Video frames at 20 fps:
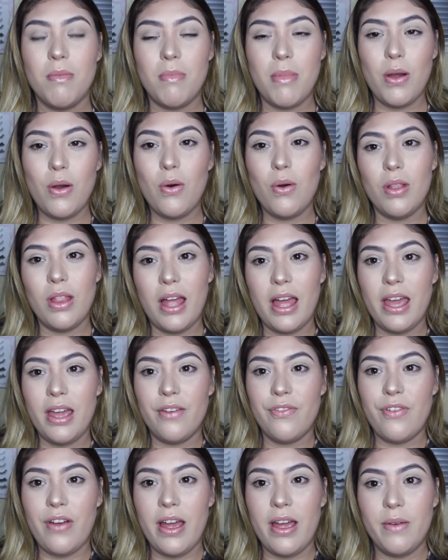my whole
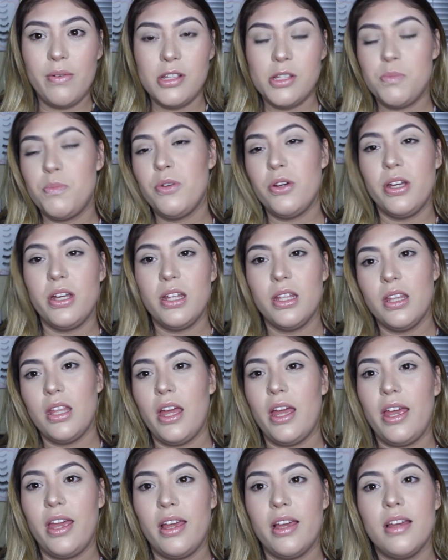life I was put in
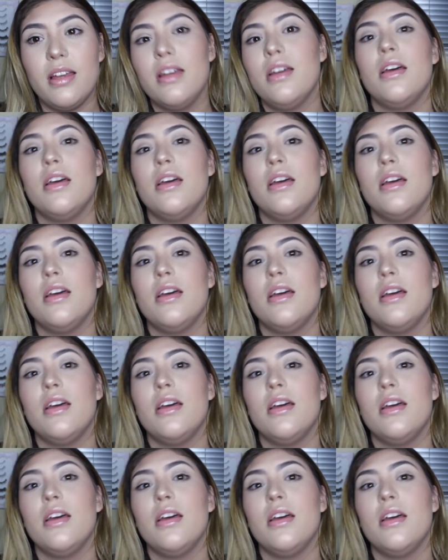I